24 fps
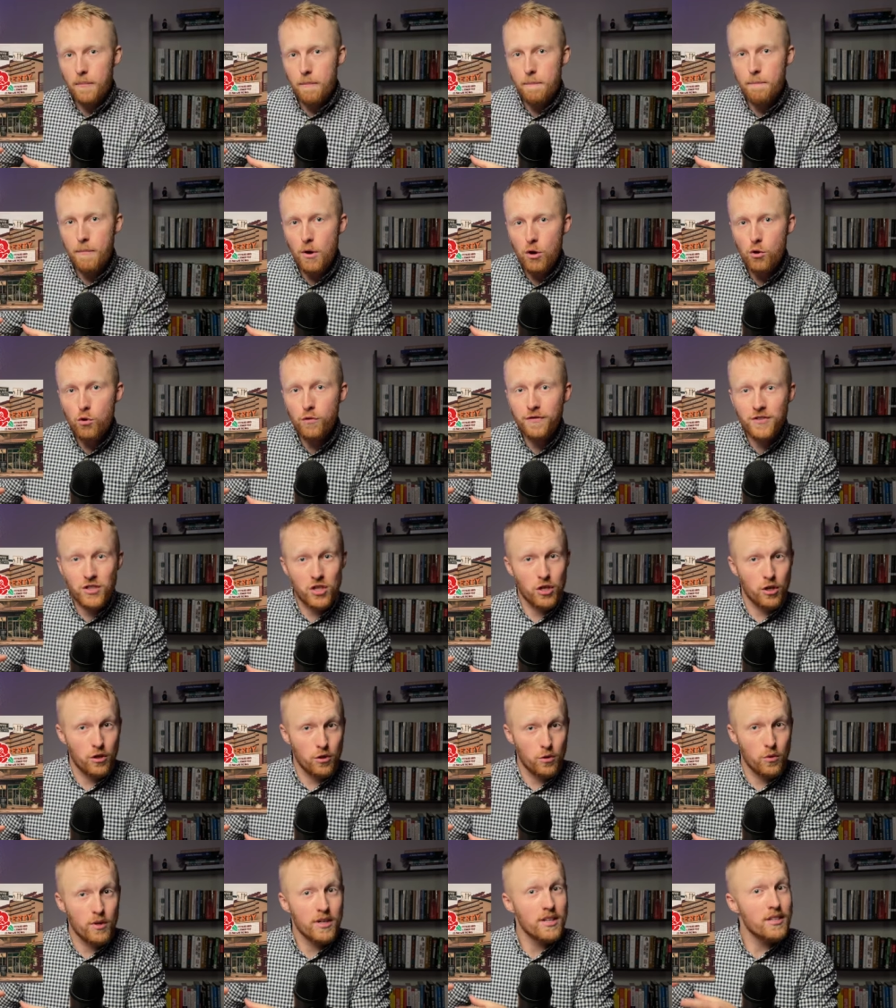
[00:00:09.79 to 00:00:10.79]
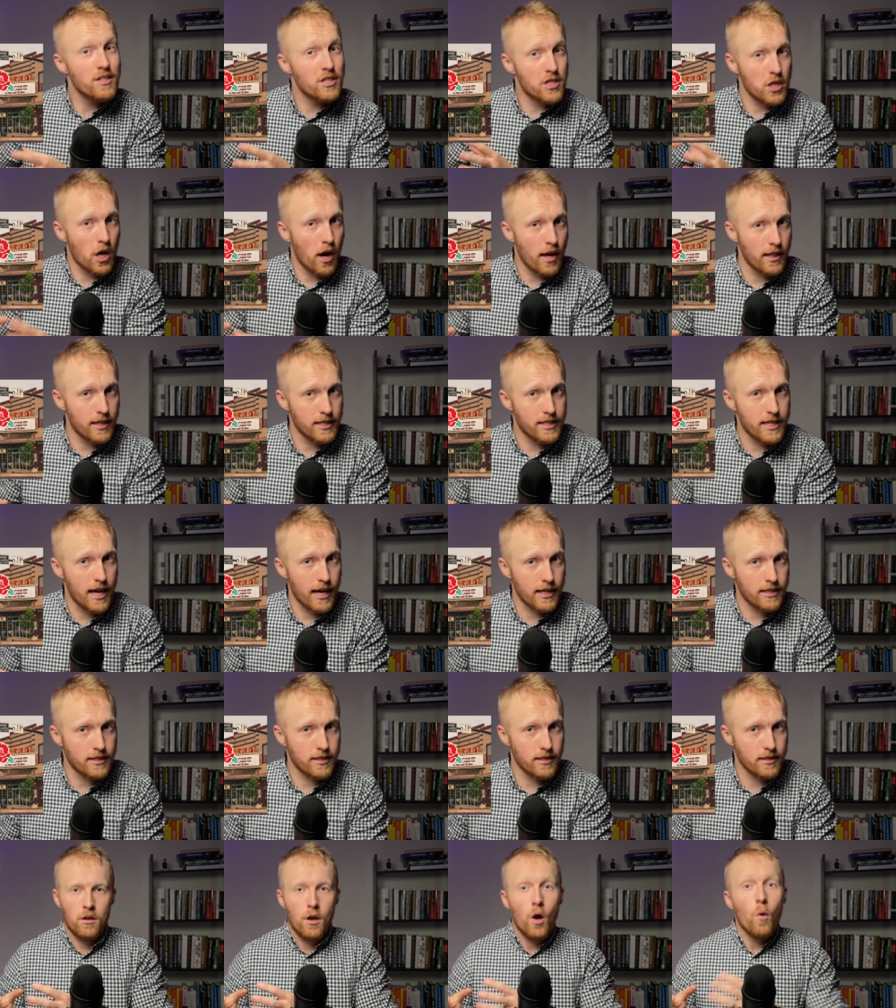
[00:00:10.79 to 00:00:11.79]
move to Tyler,
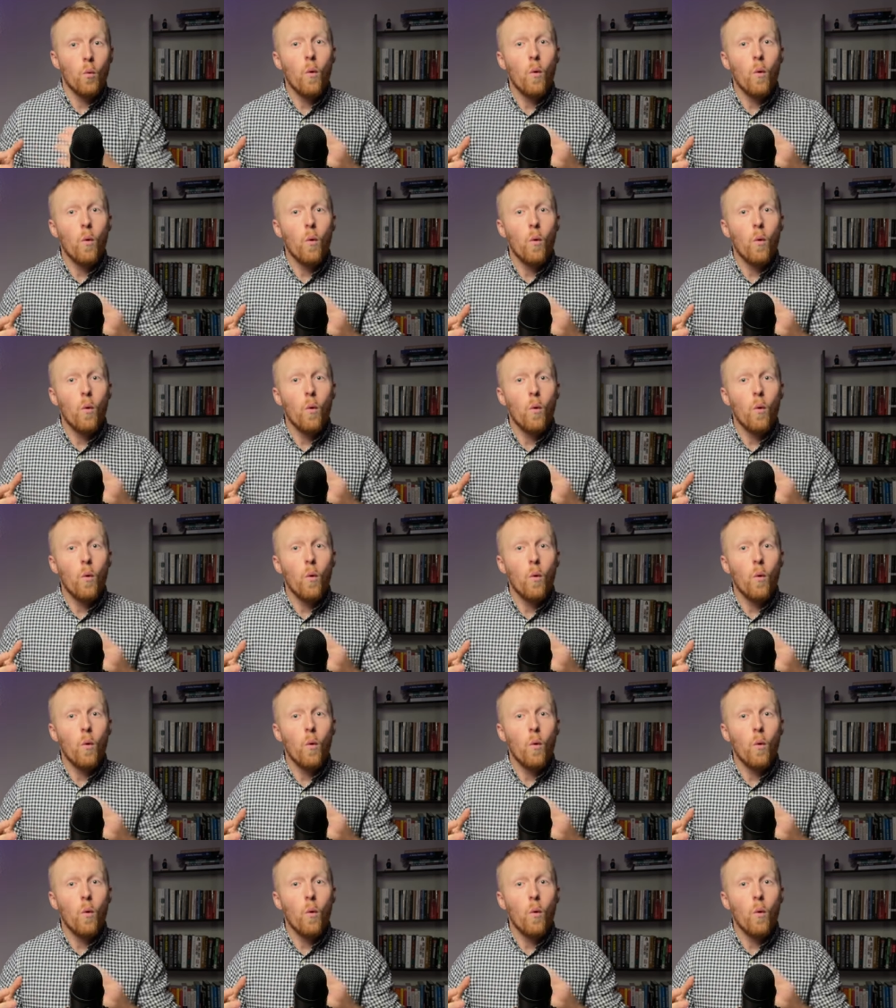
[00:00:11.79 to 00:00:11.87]
Texas?